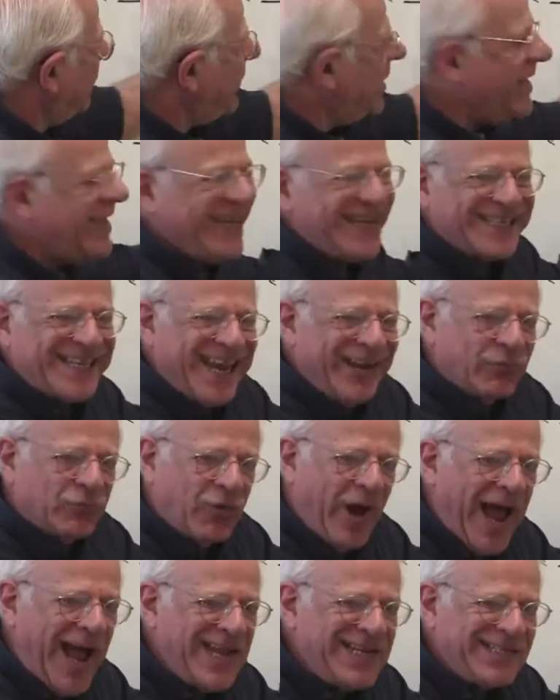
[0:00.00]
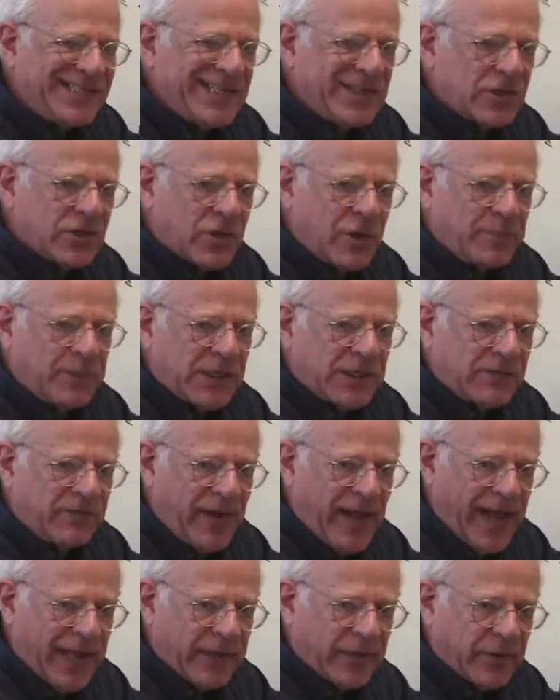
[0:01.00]
V is a rise in surplus
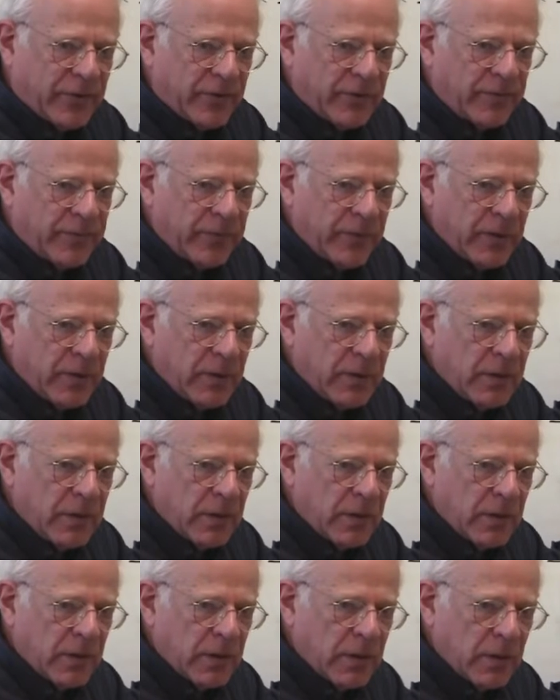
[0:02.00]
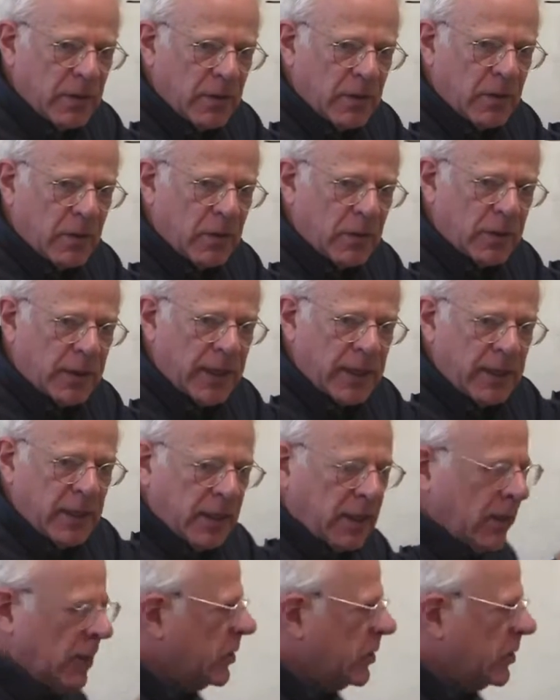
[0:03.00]
value. Okay?